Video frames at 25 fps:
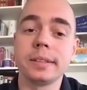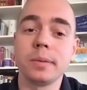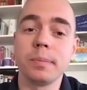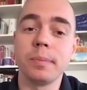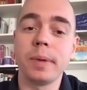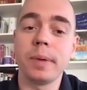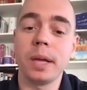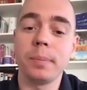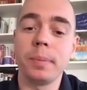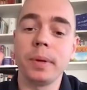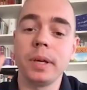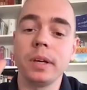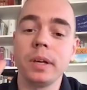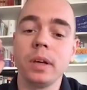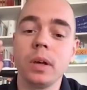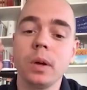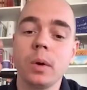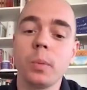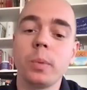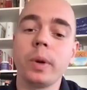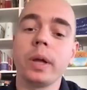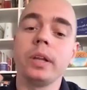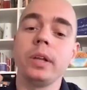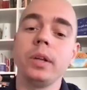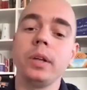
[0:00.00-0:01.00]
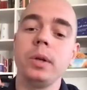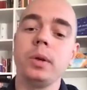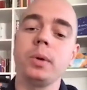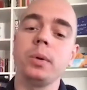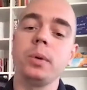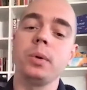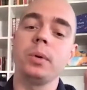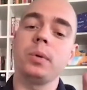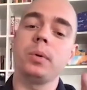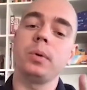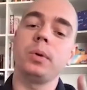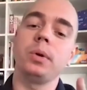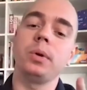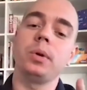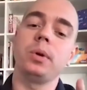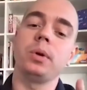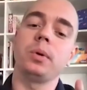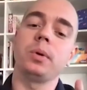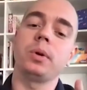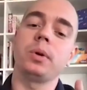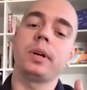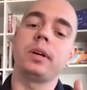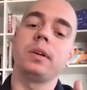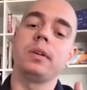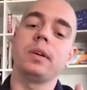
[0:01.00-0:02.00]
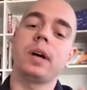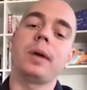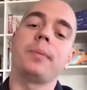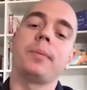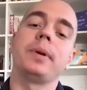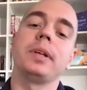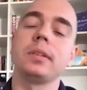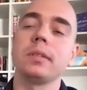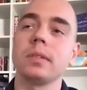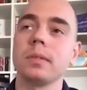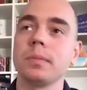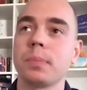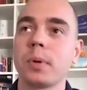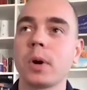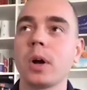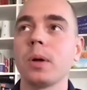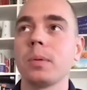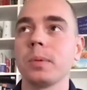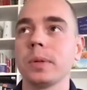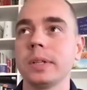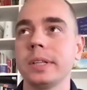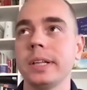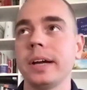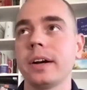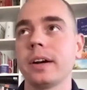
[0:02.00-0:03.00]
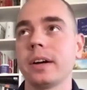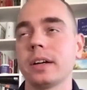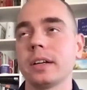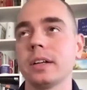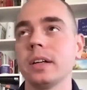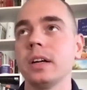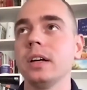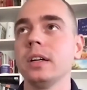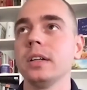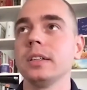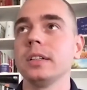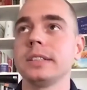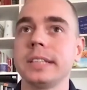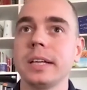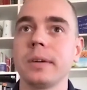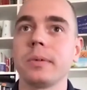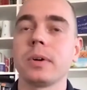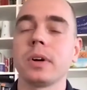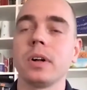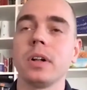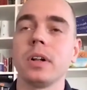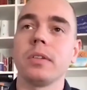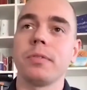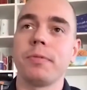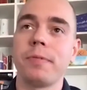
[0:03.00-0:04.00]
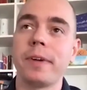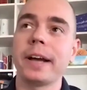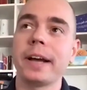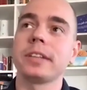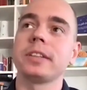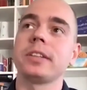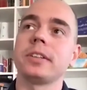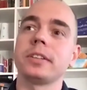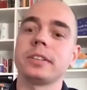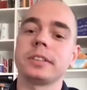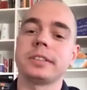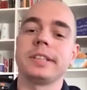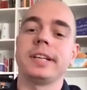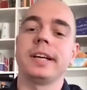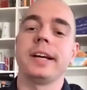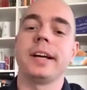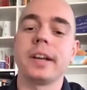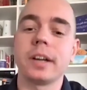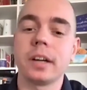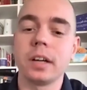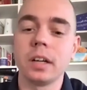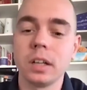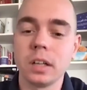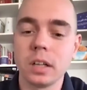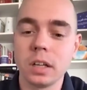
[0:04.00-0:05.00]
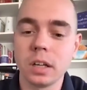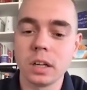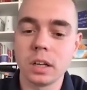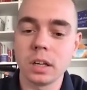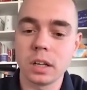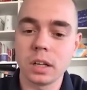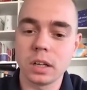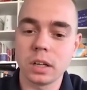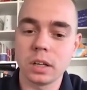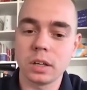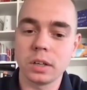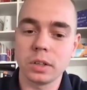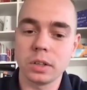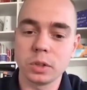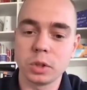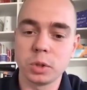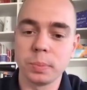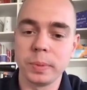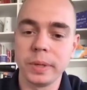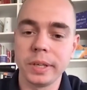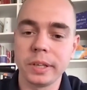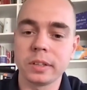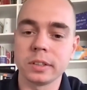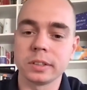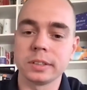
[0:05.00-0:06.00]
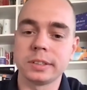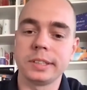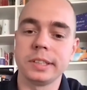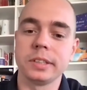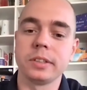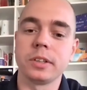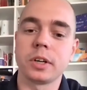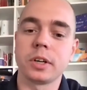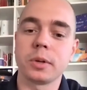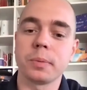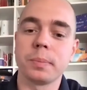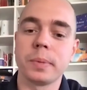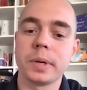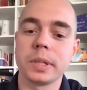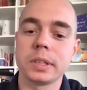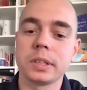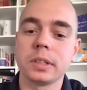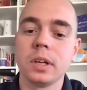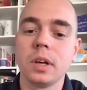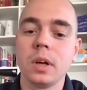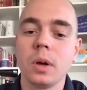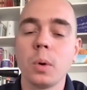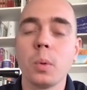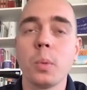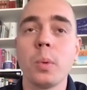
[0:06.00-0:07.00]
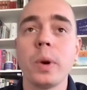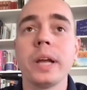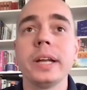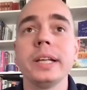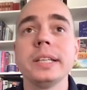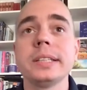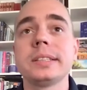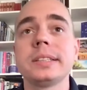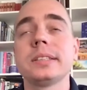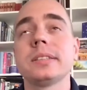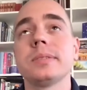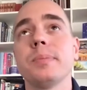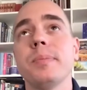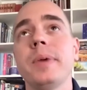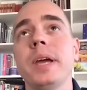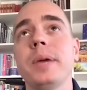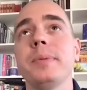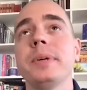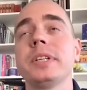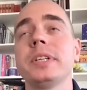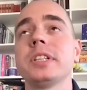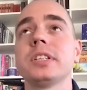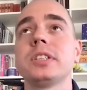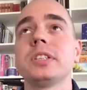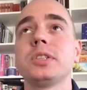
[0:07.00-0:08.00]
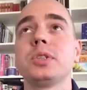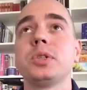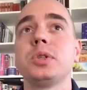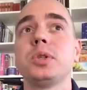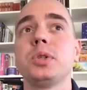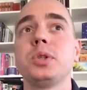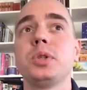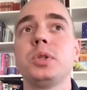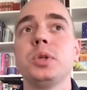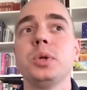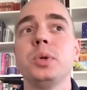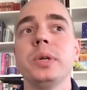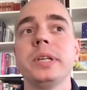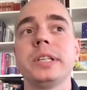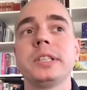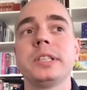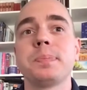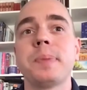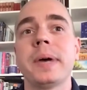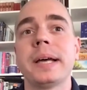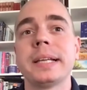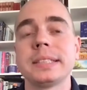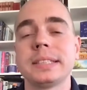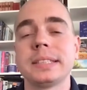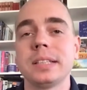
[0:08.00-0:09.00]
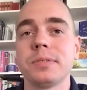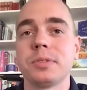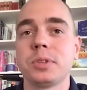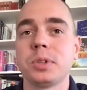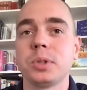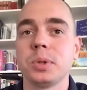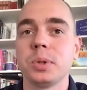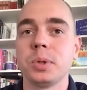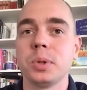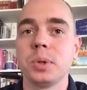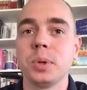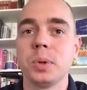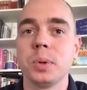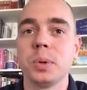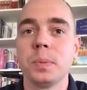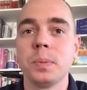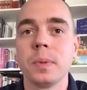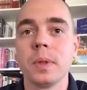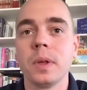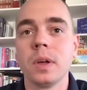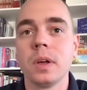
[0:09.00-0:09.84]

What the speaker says: Maybe when probably there are several factors there to be considered, but when it's maybe just too expensive to